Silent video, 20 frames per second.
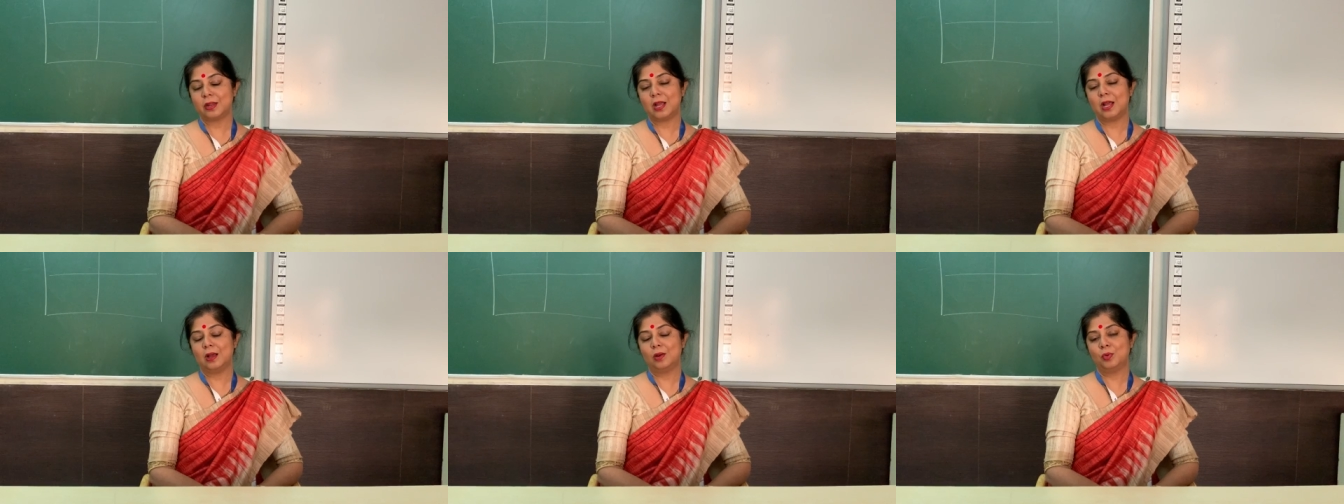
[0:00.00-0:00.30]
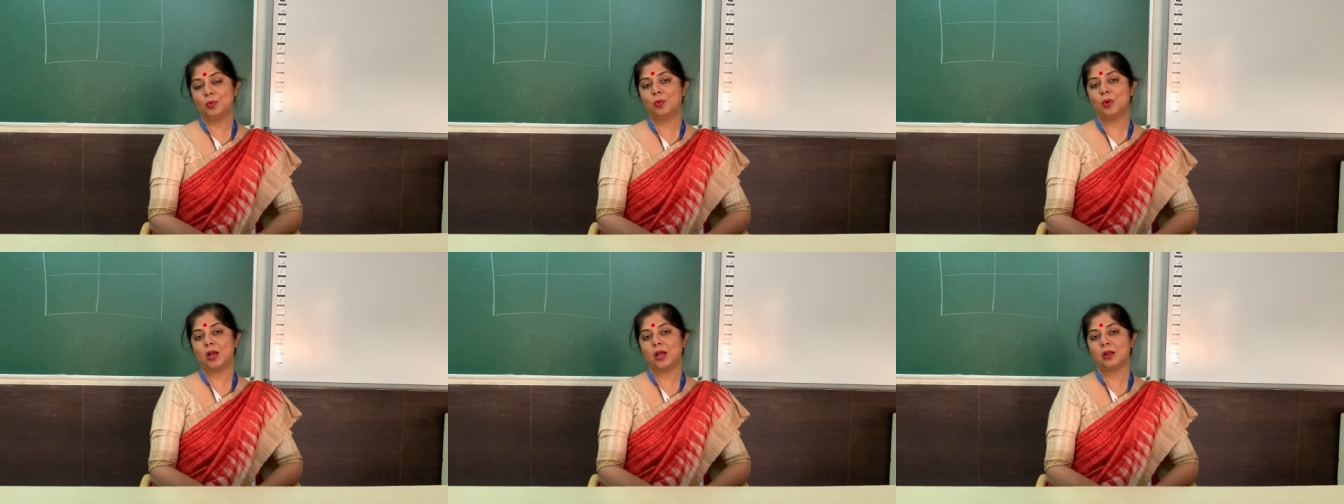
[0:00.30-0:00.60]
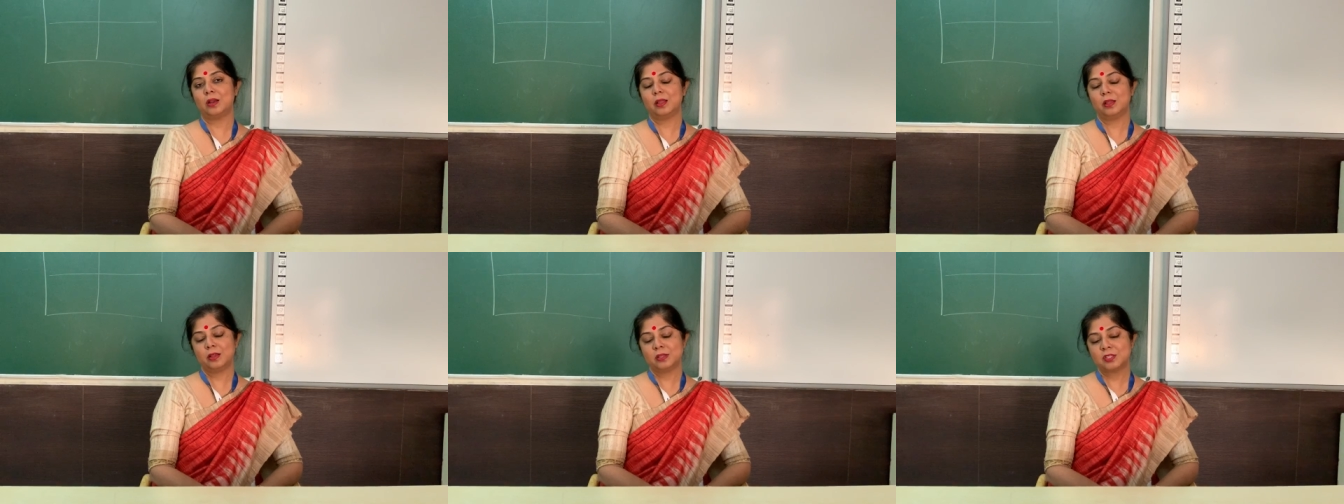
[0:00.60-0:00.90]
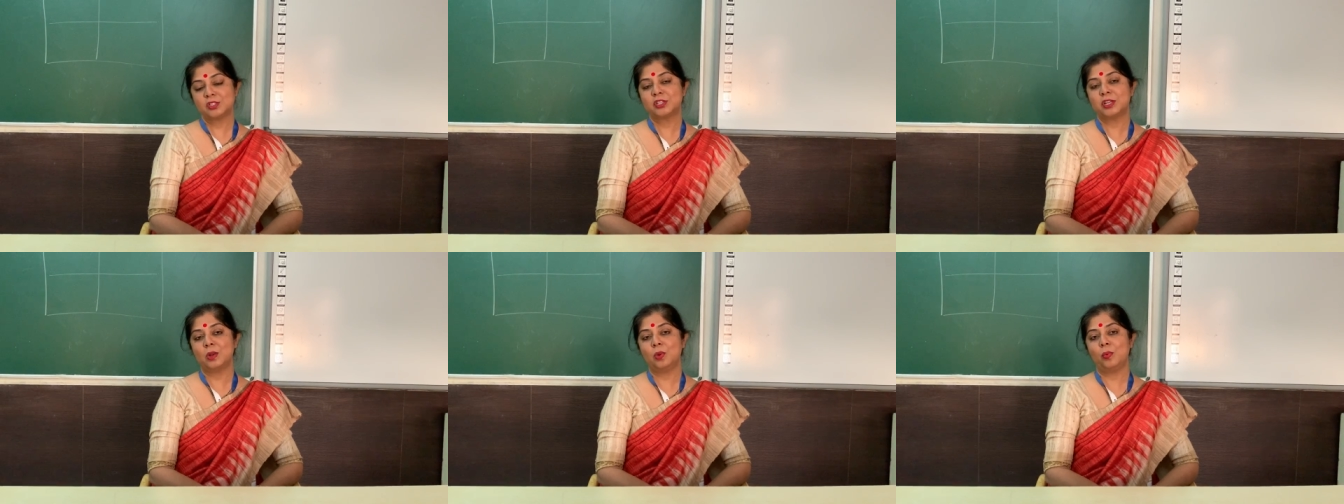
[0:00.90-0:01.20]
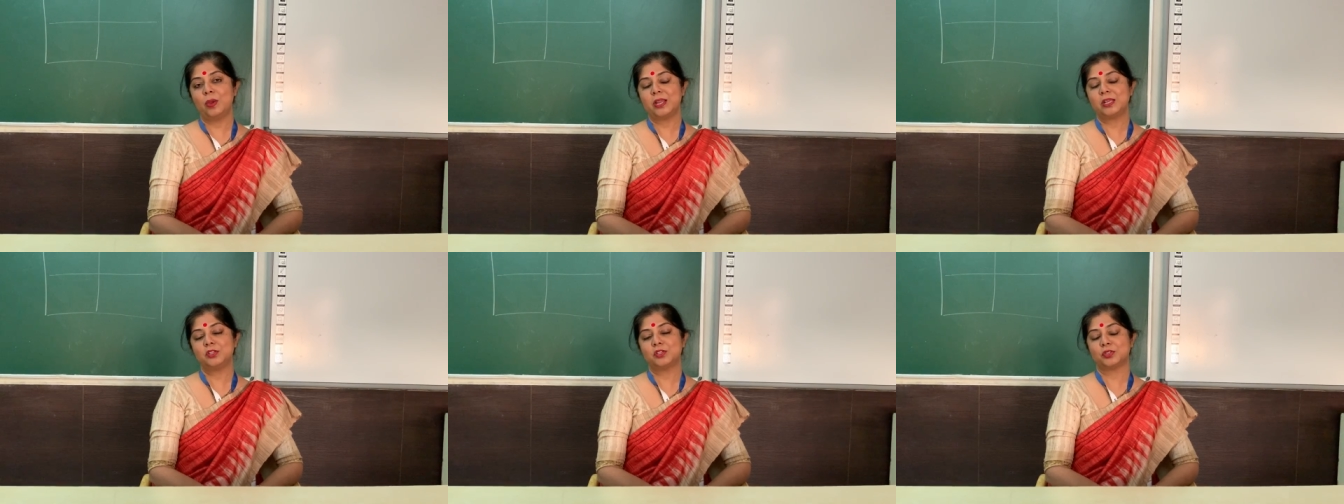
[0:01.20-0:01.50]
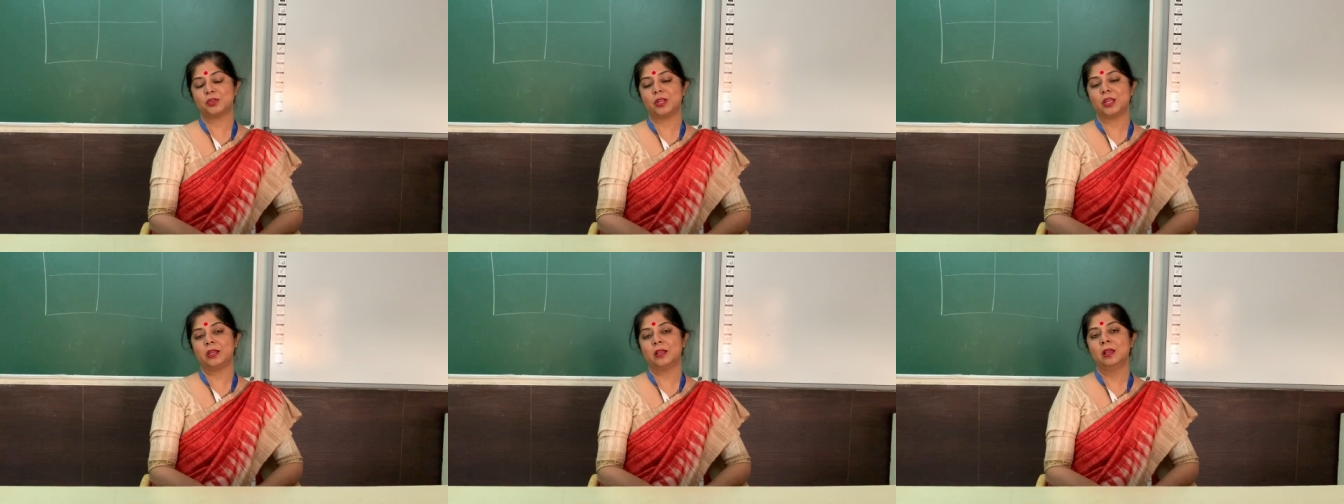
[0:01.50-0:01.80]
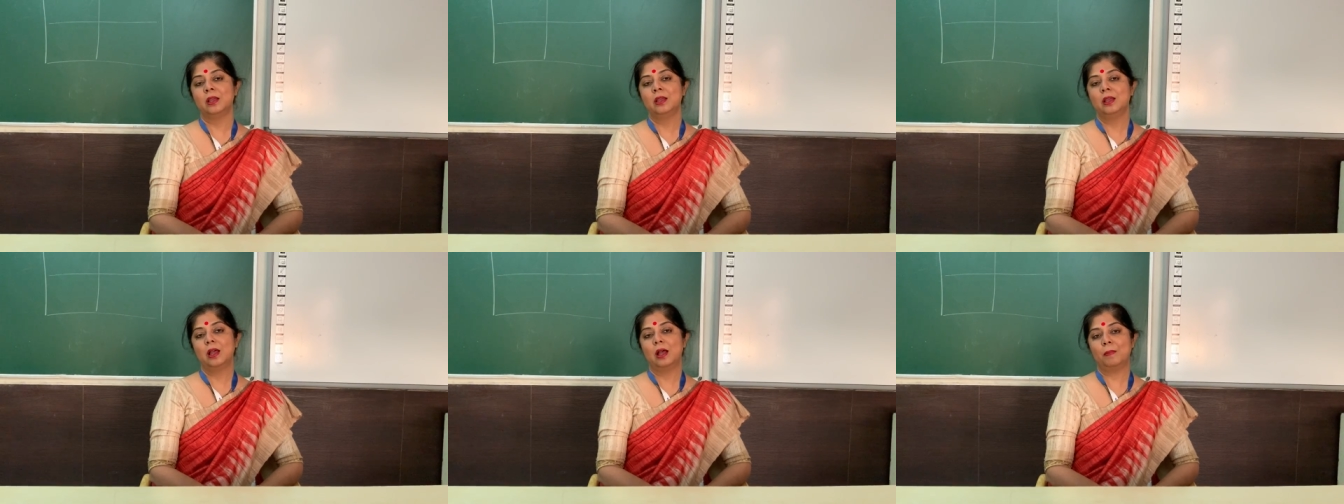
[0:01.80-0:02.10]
uh, who are still venturing